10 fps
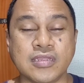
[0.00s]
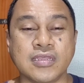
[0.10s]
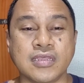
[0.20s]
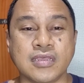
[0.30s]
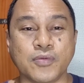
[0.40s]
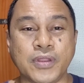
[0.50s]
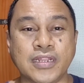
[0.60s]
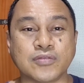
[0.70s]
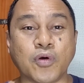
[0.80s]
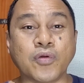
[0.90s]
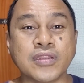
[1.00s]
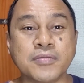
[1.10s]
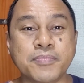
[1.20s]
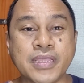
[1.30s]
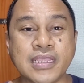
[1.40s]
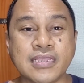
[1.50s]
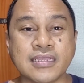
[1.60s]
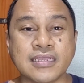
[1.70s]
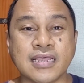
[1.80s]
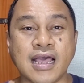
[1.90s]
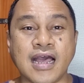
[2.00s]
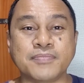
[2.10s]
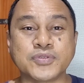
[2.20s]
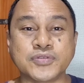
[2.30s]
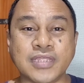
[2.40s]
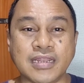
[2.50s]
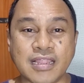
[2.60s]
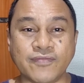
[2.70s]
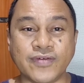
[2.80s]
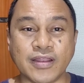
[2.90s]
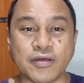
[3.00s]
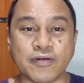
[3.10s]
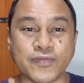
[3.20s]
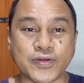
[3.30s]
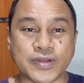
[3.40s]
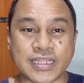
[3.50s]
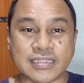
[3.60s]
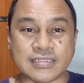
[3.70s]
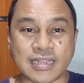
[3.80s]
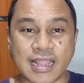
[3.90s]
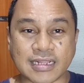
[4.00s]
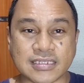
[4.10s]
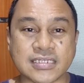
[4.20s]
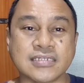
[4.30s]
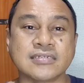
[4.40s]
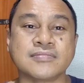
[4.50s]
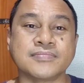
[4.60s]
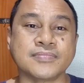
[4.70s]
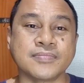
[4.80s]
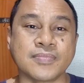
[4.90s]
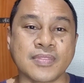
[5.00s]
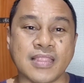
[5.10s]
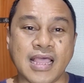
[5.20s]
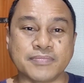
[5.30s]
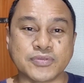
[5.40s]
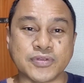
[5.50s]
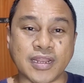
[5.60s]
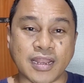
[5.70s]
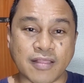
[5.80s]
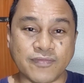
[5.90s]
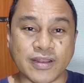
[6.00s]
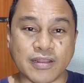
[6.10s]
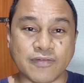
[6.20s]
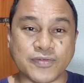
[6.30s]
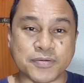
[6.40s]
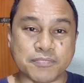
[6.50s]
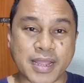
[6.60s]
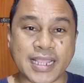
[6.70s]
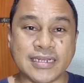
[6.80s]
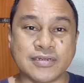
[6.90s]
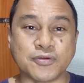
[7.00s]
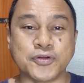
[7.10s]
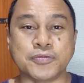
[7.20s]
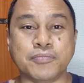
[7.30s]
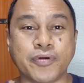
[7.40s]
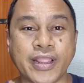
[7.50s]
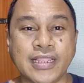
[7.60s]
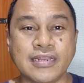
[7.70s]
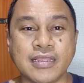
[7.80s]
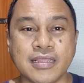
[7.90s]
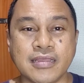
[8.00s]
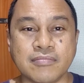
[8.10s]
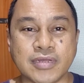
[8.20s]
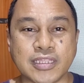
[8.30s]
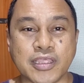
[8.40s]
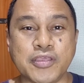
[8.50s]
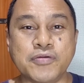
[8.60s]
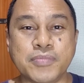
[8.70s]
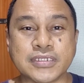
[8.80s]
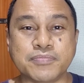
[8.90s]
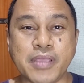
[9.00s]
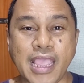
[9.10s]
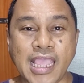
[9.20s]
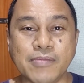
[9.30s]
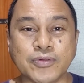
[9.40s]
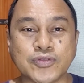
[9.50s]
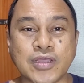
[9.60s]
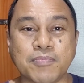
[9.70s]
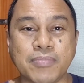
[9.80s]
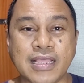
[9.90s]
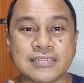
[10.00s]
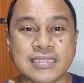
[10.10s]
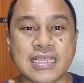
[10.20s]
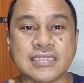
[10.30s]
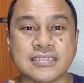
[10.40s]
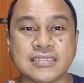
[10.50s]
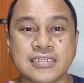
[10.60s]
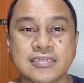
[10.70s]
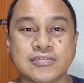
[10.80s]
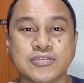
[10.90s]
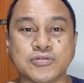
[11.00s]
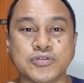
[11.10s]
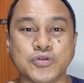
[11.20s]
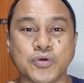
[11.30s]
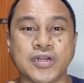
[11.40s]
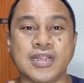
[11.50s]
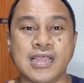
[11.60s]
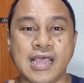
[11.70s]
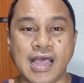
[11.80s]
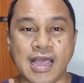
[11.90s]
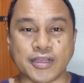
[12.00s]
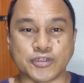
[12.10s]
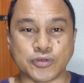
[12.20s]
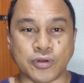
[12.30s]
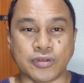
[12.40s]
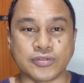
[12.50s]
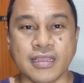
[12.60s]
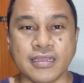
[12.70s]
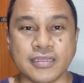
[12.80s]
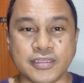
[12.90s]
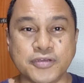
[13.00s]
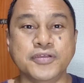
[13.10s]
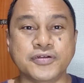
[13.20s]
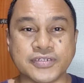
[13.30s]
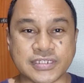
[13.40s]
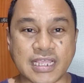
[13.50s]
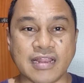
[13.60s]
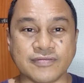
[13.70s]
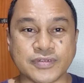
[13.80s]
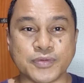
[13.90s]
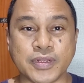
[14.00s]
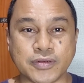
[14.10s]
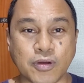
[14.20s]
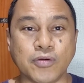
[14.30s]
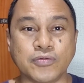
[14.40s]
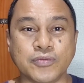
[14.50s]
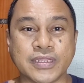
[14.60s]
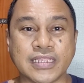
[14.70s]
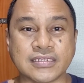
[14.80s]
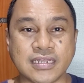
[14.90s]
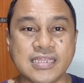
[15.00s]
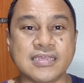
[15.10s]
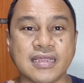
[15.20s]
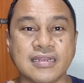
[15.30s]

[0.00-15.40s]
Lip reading: will not only be up to the level of your intellect, up to the level of your mind or your brain, but you must be able to apply this into your action, so that you yourselves will know what is legal